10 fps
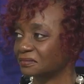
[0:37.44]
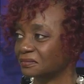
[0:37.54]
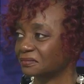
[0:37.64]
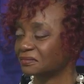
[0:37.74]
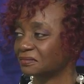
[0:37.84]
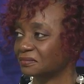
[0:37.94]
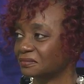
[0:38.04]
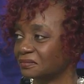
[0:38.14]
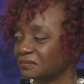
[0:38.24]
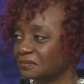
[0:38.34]

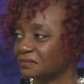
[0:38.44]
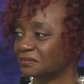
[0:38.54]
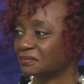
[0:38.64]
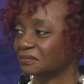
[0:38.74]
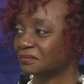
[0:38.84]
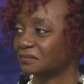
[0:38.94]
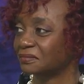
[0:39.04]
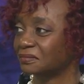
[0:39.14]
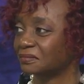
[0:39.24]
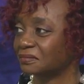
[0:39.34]

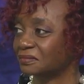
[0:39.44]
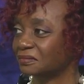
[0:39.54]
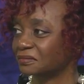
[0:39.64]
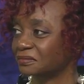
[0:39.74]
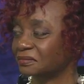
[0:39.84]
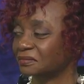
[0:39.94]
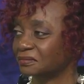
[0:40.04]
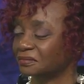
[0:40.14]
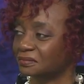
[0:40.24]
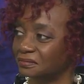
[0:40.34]

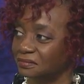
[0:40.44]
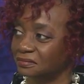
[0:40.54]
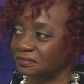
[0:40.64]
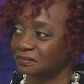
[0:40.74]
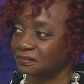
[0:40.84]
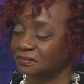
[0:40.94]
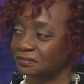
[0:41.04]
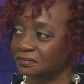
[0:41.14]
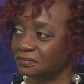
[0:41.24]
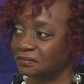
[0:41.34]

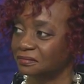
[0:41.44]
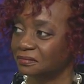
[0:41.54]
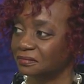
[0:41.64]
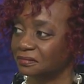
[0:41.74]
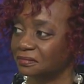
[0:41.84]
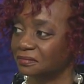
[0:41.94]
(silent)